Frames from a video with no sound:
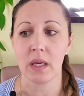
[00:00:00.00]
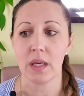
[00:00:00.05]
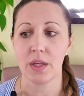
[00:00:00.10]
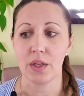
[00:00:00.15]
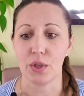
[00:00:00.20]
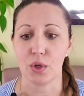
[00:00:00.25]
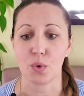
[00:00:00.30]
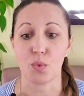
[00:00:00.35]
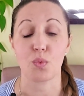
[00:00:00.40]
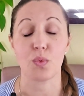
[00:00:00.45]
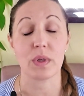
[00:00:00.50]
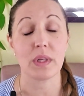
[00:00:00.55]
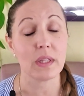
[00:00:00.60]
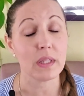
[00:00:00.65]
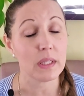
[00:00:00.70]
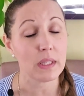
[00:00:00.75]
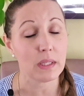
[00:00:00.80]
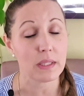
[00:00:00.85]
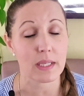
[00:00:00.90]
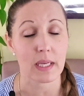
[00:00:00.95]
You know,
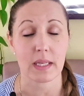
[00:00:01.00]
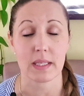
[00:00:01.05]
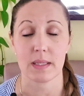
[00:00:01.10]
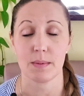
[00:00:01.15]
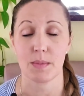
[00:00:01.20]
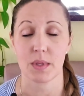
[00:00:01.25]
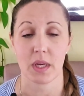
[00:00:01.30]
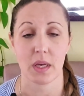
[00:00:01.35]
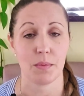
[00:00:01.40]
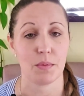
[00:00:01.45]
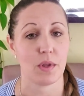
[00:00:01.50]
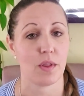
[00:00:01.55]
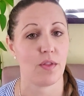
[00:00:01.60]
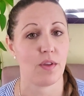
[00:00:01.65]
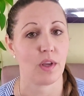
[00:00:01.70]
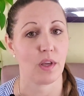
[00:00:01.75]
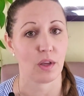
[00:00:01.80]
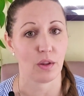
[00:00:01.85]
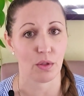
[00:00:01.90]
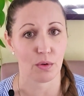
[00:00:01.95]
really take some time to
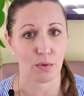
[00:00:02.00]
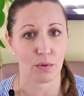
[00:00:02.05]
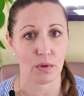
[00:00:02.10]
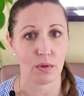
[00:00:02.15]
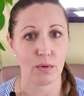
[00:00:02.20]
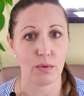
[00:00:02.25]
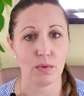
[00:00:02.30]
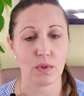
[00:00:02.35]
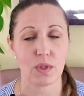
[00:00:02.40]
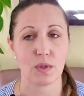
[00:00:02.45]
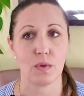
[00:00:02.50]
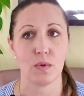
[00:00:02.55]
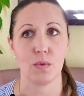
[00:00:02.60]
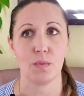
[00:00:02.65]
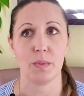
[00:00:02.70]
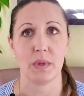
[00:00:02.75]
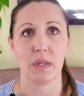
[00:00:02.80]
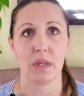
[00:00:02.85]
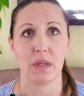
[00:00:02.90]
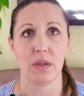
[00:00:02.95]
think it through, to
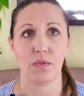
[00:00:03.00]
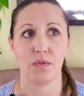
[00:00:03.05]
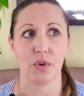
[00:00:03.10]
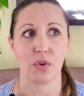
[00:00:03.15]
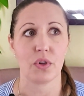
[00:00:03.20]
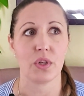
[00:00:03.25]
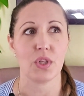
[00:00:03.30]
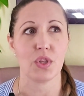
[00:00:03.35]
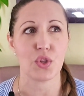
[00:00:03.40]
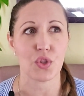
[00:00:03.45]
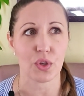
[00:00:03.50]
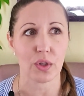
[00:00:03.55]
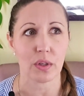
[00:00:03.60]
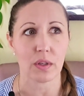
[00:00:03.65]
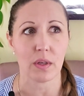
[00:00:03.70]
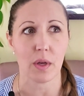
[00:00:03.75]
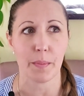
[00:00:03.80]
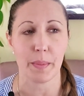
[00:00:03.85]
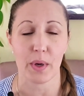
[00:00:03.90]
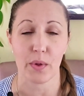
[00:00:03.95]
be very
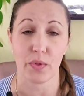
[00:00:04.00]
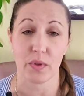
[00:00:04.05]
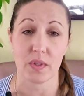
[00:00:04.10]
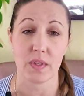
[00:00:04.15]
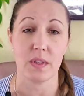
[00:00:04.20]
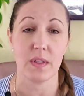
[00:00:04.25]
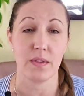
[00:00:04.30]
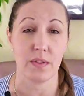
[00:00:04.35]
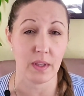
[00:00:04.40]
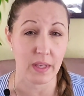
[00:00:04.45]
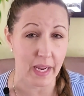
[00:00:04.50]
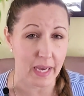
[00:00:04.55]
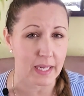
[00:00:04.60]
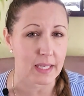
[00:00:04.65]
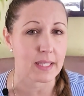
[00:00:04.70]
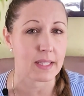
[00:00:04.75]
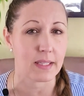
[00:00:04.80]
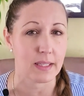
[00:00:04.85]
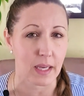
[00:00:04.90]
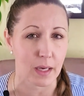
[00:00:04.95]
certain about this, the
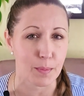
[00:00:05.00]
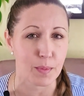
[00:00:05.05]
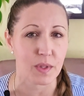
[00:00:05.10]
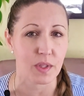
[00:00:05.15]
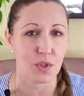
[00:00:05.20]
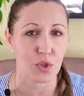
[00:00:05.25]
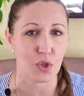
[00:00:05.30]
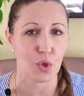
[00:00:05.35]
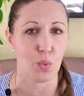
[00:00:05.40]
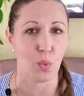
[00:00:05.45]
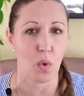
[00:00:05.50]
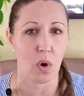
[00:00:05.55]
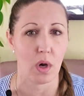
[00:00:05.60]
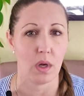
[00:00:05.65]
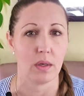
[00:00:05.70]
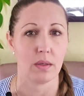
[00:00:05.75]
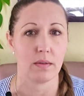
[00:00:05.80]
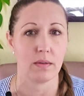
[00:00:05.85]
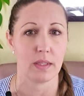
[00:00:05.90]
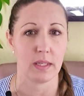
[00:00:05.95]
next steps that you
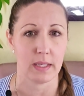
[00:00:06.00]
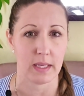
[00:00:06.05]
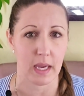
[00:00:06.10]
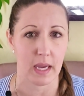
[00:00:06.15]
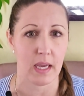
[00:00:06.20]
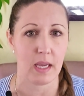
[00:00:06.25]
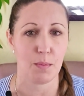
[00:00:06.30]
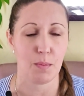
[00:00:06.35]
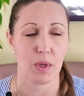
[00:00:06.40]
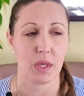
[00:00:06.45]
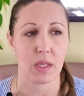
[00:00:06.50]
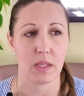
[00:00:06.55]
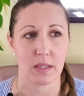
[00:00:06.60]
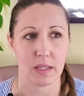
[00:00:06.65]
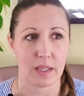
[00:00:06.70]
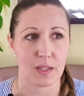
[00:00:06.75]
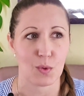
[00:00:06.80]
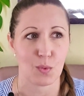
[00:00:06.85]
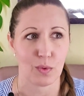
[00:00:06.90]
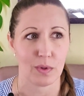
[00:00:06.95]
want to take, because
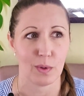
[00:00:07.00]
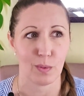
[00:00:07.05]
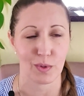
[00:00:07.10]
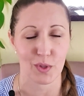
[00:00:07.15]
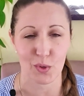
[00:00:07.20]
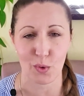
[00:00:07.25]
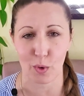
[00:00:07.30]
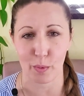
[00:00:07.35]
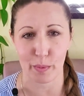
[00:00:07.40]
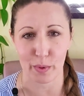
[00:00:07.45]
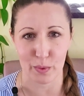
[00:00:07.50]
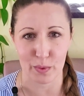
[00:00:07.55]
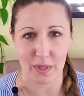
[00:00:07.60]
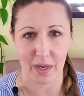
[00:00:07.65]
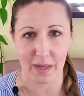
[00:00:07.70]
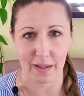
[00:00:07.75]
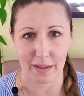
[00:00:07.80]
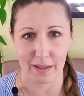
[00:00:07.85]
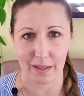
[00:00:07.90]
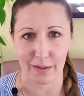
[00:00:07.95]
that's really what Scorpio is
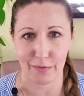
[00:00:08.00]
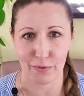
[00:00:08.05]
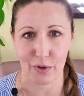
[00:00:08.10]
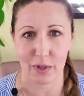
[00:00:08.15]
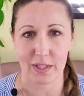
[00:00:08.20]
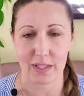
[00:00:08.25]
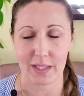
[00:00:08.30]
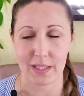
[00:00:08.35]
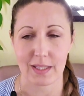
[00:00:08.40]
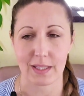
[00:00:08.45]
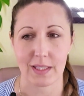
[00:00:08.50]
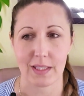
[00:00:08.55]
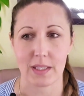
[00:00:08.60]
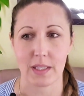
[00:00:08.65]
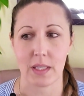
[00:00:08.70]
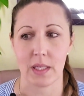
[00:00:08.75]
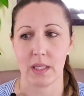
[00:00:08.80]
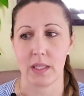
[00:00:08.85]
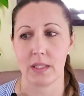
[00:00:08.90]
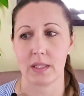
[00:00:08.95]
highlighting for us this
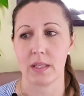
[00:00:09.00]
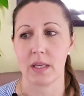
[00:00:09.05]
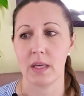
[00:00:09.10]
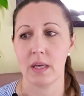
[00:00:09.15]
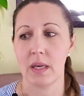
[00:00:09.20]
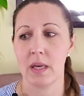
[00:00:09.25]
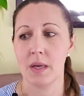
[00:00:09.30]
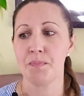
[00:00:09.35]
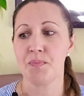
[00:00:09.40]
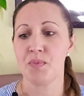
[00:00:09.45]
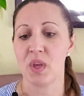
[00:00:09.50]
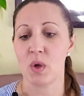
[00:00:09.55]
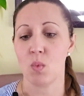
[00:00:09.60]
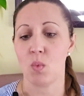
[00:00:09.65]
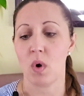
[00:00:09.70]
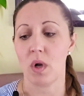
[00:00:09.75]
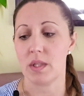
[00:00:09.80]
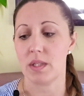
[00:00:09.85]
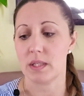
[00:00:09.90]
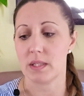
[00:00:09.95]
season is it
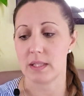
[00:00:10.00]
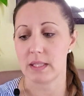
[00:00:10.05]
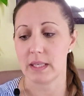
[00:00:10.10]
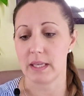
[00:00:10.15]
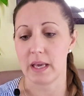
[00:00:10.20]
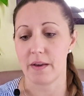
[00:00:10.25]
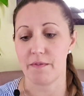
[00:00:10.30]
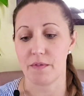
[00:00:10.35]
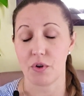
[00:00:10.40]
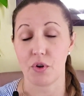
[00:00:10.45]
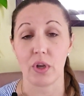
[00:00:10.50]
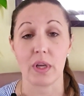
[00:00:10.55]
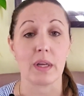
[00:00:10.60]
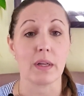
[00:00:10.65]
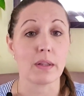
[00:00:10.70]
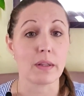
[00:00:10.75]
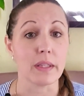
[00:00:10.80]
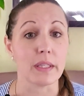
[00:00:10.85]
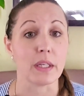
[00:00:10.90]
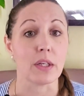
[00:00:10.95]
wants us to get very
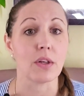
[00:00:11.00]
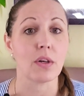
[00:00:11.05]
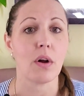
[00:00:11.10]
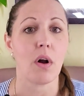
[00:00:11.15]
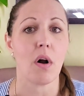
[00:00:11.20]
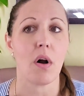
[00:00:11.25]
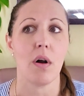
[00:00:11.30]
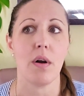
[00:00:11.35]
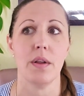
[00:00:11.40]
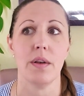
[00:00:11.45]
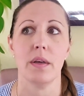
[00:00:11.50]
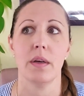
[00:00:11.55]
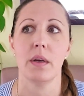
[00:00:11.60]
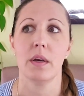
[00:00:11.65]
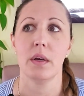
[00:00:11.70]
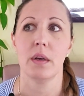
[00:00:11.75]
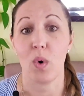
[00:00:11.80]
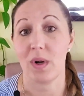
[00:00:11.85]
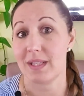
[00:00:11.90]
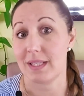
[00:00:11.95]
clear on
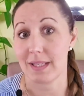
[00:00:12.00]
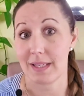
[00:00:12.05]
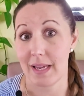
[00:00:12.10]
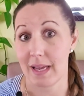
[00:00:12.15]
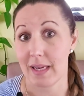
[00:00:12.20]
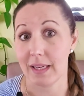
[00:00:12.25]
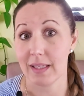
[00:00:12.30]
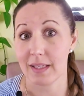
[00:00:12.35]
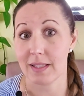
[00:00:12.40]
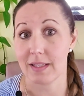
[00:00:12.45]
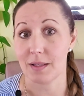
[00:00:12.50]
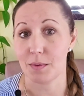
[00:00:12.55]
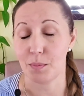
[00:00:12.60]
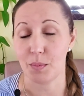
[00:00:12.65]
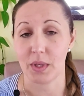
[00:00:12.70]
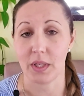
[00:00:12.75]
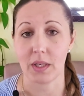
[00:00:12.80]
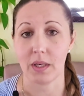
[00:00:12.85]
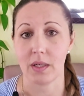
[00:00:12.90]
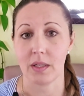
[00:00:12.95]
what's next
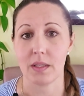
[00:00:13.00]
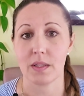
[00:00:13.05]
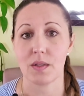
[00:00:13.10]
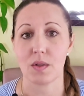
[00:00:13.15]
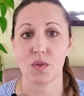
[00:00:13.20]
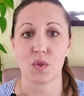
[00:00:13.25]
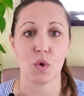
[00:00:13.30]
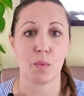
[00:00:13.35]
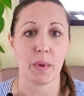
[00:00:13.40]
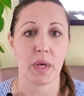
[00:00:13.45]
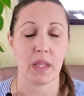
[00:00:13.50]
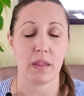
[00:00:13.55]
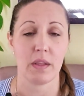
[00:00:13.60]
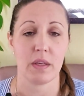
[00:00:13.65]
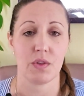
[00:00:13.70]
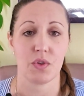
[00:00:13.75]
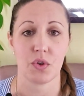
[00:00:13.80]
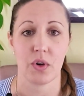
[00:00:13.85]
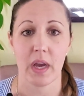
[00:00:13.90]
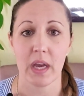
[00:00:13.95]
because so many
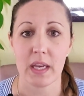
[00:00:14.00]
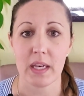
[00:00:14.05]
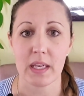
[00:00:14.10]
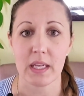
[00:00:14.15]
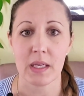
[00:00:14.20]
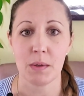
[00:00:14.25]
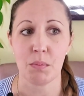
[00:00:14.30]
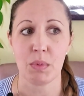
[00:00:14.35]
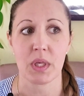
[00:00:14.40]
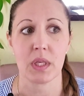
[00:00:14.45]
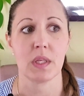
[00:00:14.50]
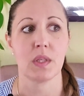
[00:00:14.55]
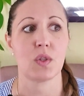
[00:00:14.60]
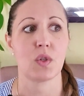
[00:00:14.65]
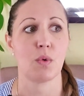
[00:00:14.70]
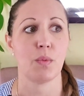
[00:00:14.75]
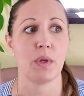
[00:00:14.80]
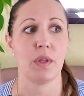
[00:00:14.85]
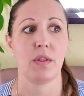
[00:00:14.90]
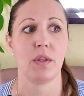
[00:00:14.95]
things are ending, because
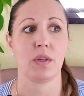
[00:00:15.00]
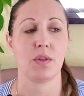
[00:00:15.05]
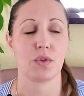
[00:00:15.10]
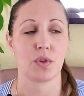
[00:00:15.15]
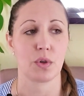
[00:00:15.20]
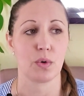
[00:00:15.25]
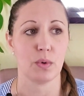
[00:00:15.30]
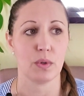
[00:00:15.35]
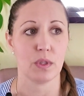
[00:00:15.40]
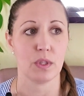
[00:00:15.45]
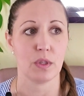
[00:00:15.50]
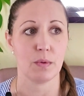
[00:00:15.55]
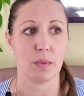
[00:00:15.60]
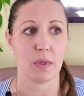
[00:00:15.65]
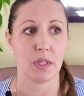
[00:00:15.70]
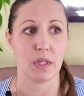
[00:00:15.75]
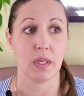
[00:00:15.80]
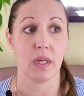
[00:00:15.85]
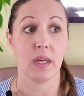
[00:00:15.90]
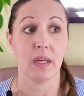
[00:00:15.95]
so many things are going to
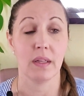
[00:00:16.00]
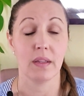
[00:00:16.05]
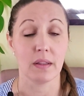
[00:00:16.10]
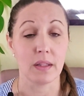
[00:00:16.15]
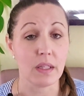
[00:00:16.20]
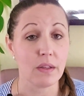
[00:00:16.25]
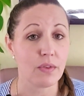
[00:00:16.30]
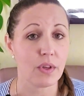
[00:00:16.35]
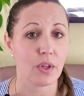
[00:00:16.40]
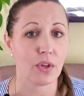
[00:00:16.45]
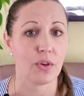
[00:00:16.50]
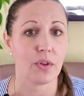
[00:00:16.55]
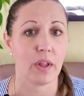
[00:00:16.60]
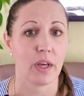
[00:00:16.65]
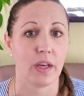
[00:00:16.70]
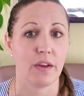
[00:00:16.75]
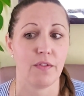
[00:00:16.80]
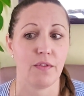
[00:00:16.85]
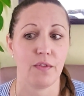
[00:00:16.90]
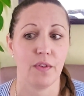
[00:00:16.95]
be leaving your
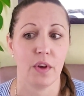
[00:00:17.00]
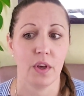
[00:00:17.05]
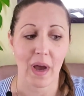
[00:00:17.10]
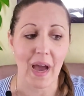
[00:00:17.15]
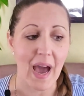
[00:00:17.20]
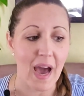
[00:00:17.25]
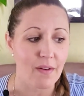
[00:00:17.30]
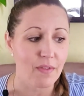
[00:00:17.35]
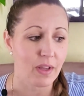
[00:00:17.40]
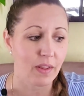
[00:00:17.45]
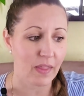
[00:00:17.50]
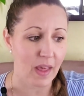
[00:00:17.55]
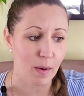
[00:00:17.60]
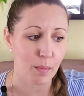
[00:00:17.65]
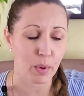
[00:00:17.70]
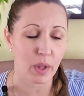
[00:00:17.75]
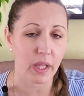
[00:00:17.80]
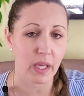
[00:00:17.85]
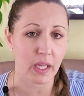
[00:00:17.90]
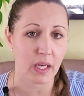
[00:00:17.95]
life. Having
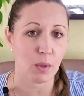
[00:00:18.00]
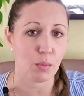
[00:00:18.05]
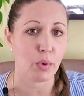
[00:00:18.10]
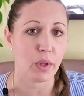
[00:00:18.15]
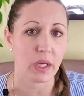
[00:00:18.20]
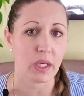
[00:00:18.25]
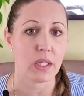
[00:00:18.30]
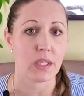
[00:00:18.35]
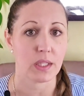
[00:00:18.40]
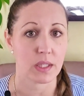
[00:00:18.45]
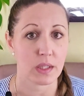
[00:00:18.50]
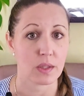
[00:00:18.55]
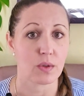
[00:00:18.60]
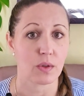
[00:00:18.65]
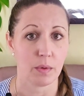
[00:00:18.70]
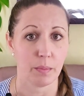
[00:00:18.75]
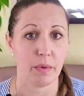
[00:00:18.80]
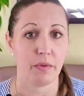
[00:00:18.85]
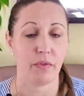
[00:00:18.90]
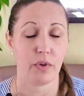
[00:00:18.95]
that plan in place is
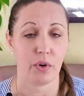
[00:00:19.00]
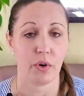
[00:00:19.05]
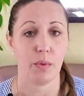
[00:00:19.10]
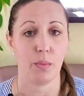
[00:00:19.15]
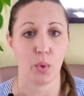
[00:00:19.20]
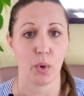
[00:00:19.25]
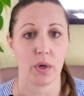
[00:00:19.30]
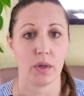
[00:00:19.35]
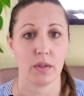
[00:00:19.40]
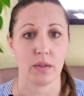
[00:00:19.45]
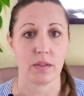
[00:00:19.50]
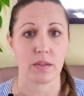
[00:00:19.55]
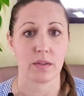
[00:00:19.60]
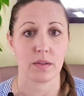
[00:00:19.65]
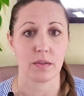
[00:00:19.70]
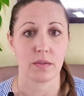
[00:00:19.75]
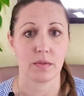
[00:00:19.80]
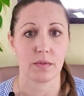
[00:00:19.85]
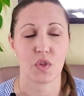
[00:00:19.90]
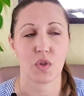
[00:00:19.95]
going to be very important
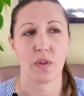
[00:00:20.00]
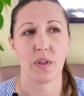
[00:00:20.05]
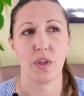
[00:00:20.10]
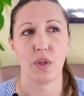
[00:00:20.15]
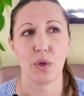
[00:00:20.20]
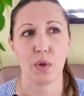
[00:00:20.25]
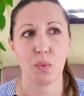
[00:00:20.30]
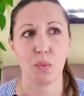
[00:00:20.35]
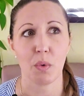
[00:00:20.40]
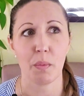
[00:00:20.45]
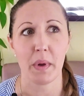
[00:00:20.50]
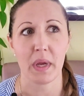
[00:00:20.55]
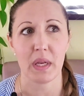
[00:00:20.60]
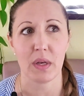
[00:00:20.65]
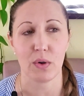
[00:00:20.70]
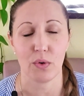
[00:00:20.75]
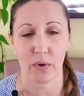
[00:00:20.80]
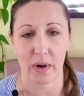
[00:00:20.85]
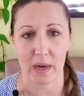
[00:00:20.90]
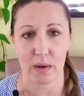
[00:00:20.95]
so that you can
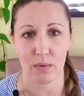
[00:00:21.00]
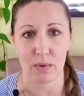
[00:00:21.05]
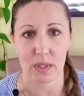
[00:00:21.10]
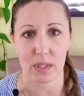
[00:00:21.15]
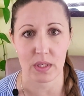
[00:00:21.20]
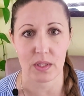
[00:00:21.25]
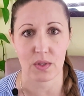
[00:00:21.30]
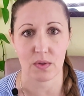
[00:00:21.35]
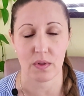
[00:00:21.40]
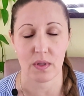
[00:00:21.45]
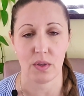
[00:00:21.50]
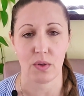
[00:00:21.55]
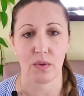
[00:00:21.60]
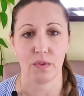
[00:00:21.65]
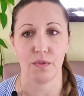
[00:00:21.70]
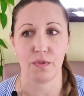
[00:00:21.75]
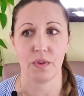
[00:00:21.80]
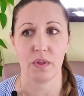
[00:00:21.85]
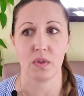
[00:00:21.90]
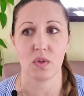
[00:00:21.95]
remain grounded, so that you
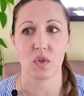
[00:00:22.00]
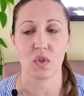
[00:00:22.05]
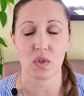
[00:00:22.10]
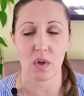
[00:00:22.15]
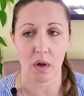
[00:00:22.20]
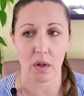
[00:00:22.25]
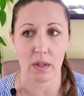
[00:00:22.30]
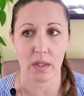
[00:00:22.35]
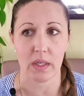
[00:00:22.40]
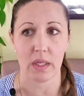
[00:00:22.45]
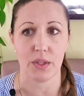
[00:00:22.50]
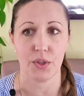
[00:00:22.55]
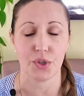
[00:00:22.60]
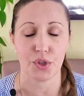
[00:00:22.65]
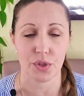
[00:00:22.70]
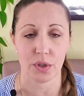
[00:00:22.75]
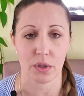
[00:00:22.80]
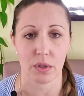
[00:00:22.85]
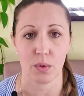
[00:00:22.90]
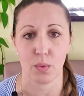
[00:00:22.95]
can feel solid and
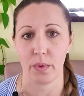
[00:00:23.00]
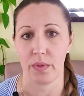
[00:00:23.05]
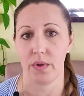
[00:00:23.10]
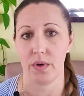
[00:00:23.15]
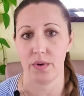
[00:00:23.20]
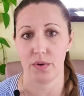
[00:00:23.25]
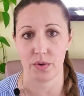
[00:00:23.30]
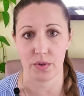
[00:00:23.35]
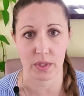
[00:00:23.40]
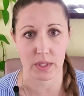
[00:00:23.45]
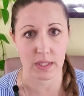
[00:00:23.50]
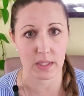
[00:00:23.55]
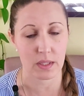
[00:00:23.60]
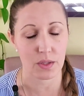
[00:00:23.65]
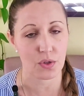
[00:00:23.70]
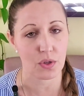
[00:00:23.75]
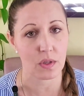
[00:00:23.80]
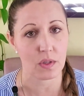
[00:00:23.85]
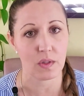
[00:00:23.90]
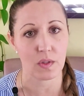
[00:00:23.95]
sure within your
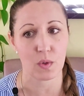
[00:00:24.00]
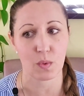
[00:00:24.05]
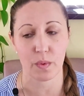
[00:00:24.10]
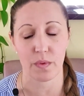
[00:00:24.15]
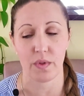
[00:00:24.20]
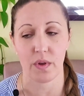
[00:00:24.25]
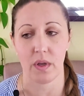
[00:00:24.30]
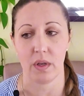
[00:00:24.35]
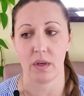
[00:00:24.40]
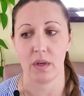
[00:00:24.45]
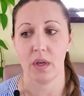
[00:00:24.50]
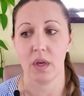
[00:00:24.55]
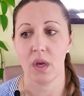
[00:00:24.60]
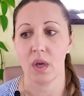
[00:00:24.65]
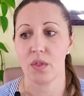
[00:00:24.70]
decisions, within